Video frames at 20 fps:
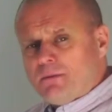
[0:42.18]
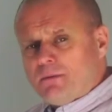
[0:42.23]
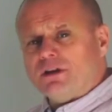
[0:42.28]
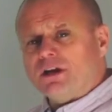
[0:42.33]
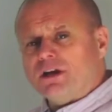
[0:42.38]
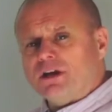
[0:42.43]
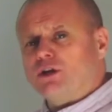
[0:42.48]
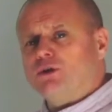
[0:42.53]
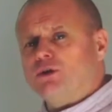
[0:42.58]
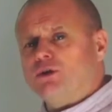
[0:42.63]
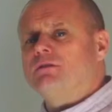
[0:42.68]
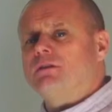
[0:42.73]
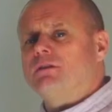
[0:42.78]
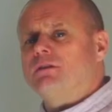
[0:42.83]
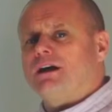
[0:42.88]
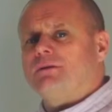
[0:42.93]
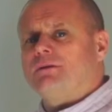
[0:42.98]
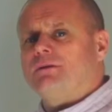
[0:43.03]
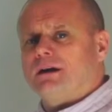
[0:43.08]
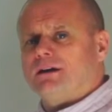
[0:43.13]
member, including the
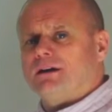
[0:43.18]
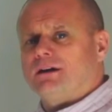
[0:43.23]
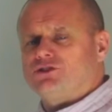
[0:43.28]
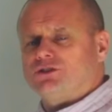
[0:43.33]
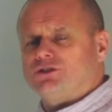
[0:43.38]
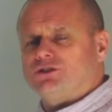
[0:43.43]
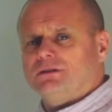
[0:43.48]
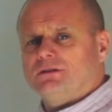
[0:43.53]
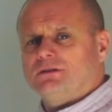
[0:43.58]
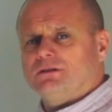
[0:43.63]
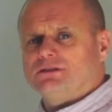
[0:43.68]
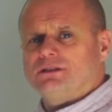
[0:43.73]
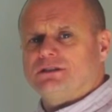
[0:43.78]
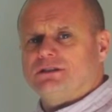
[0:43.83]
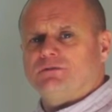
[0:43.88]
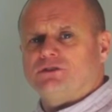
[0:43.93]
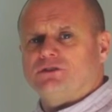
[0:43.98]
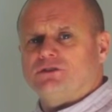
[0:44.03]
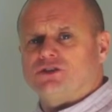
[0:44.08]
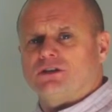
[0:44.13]
line manager, is
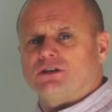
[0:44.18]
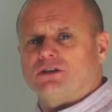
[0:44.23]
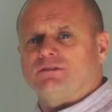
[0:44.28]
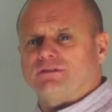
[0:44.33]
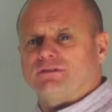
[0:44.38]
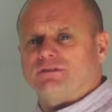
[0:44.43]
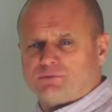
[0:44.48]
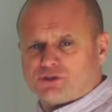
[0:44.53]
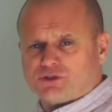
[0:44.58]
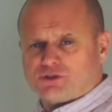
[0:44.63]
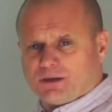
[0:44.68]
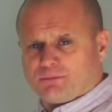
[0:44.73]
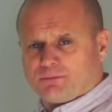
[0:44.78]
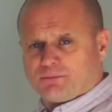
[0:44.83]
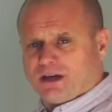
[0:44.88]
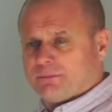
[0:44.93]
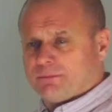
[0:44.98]
given a sheet of flip chart